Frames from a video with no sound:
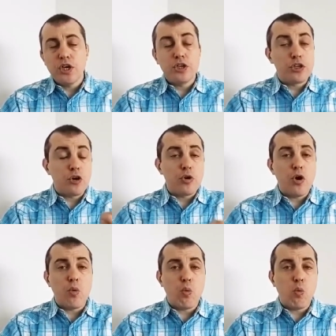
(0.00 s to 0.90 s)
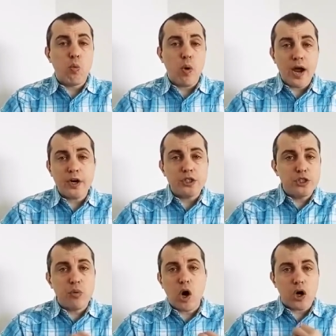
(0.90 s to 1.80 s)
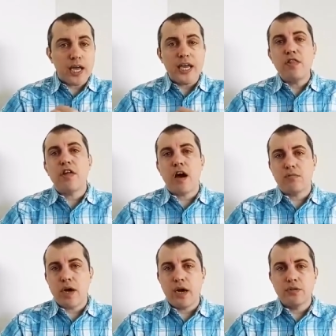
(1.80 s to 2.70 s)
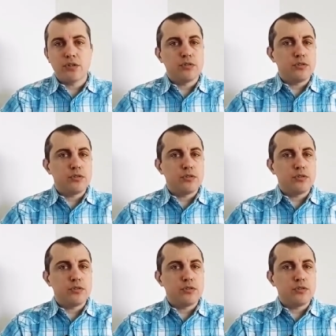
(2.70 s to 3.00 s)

You don't know where you are in that route,